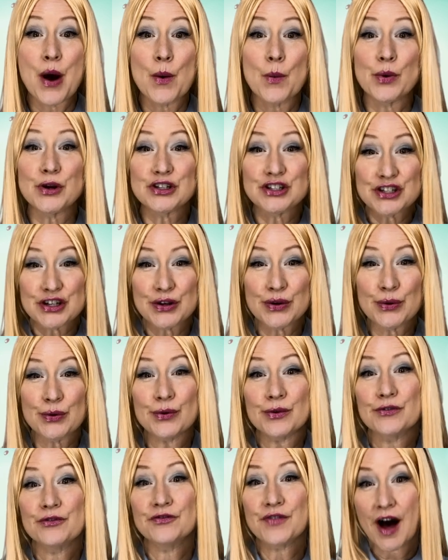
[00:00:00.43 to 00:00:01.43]
Would you
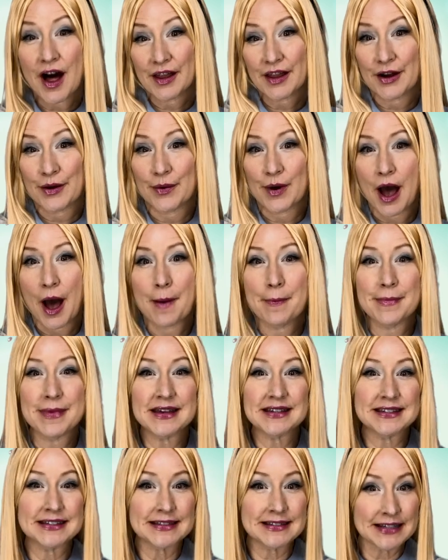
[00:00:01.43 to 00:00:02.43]
follow a
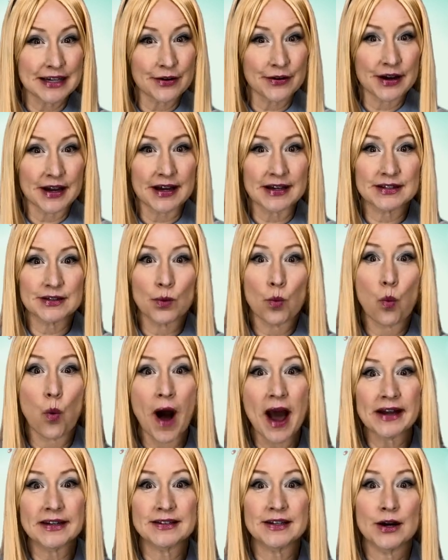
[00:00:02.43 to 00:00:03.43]
mysterious
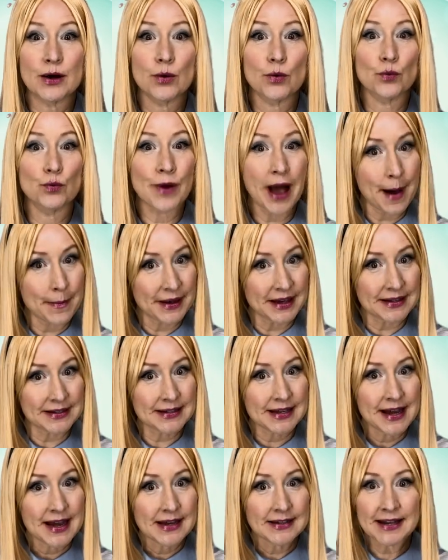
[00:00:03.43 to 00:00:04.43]
white rabbit
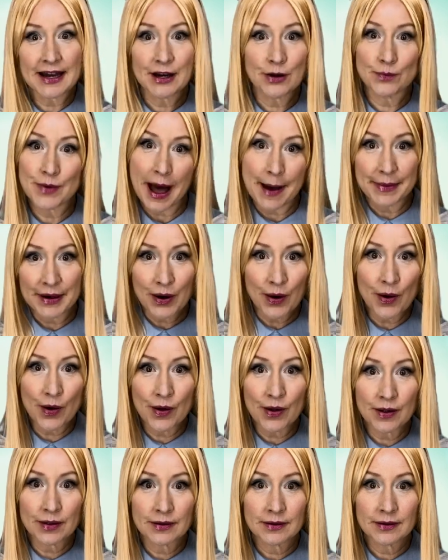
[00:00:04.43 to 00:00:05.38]
down a rabbit hole?